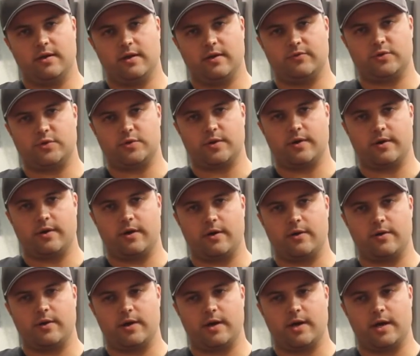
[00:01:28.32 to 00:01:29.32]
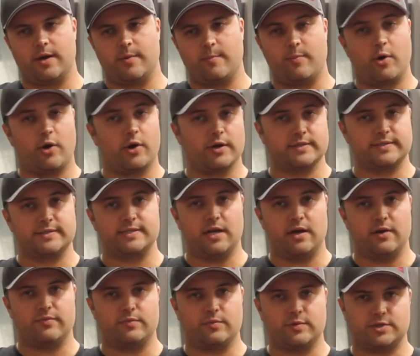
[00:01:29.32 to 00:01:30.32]
of the trigger bar
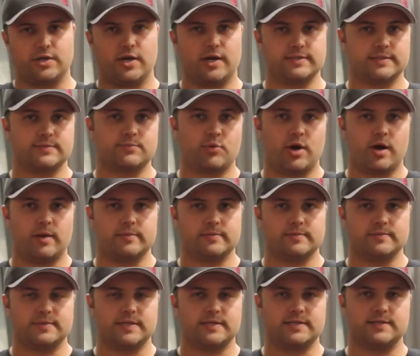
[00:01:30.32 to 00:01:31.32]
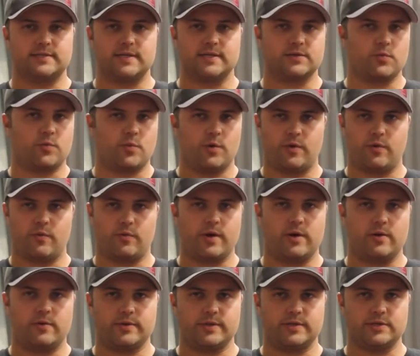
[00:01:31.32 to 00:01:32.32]
itself, which causes problems. It just doesn't work
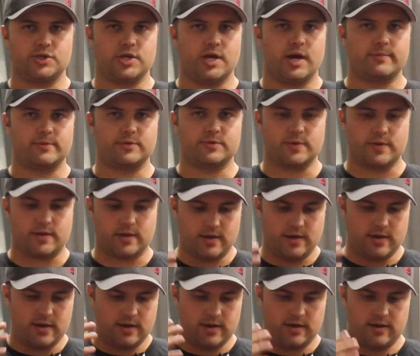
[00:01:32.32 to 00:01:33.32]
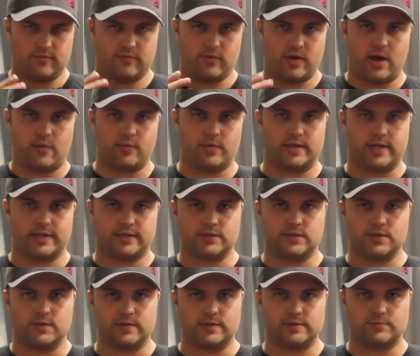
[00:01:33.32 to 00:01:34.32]
well with the geometry of how we like to
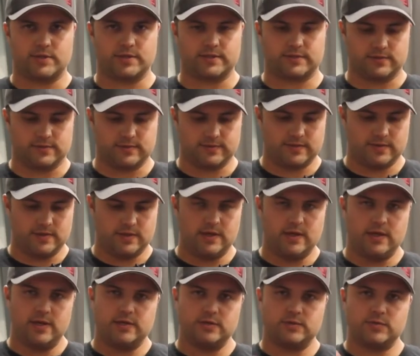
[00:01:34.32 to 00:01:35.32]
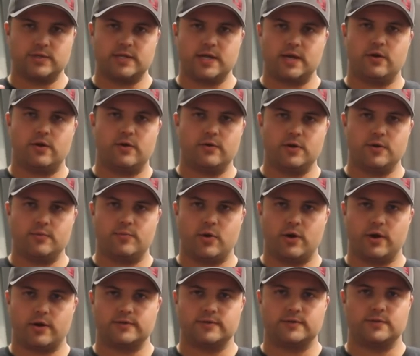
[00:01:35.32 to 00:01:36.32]
tune these pistols. So we take all your
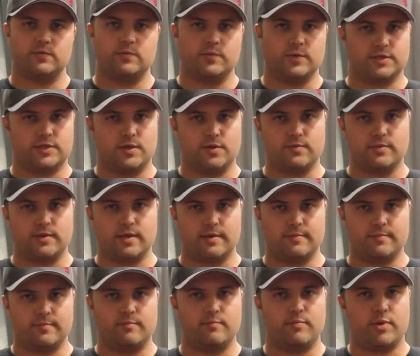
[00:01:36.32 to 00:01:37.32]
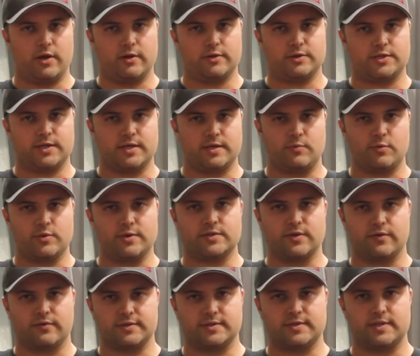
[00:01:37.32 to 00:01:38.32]
parts, we tune them, polish them,
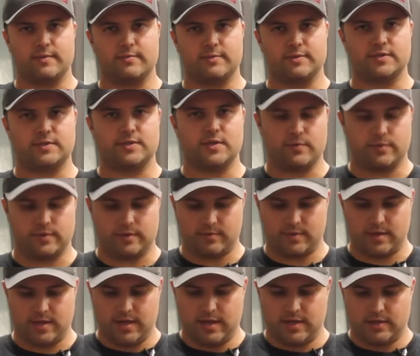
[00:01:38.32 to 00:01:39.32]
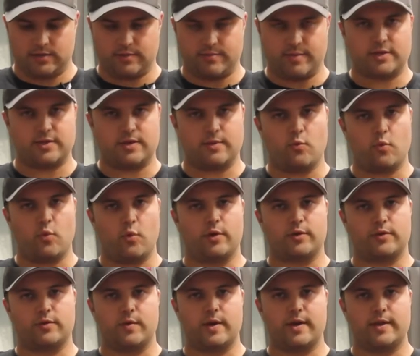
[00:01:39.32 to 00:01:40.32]
resurface them, and stone them to make them
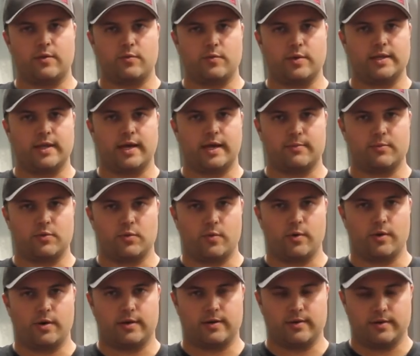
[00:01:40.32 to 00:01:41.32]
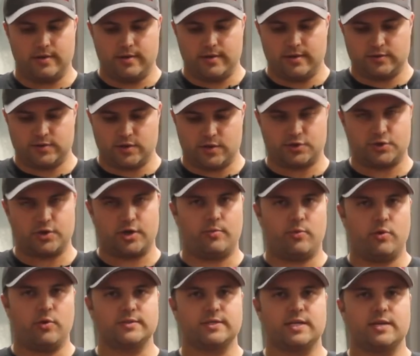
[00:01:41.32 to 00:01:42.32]
work the way that we like them to work. So your trigger
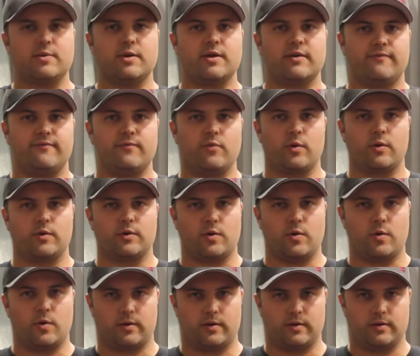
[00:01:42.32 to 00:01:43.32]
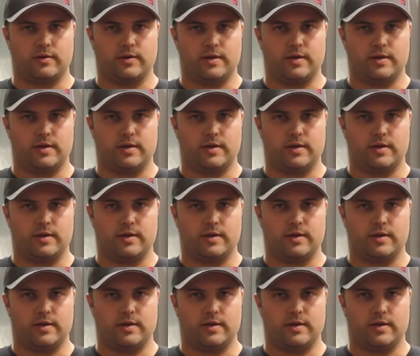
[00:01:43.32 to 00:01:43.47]
pull is going to be at 4 1/4.